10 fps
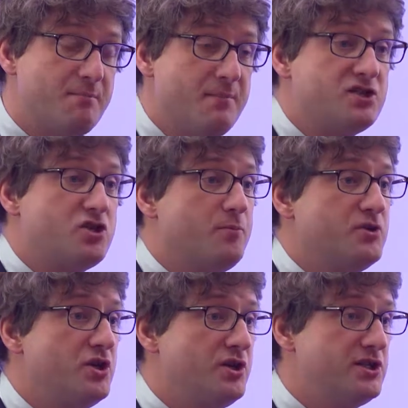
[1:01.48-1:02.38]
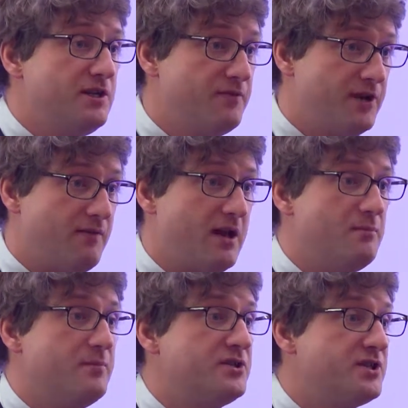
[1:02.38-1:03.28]
a missed opportunity for
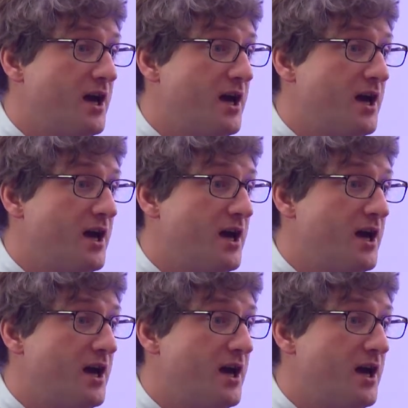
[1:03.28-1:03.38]
development,